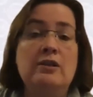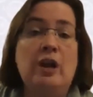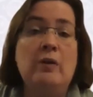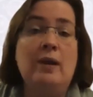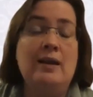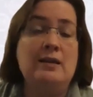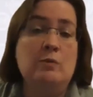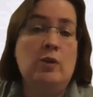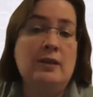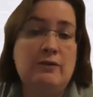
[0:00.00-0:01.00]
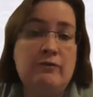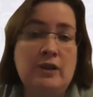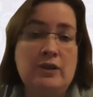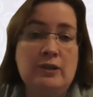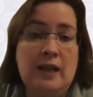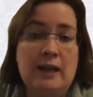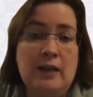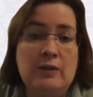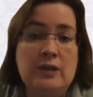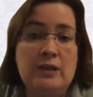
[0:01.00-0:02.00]
Don't ask them what the differential
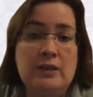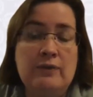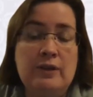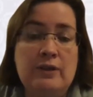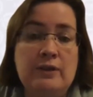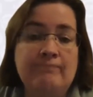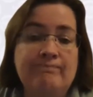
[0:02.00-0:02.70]
diagnosis is first.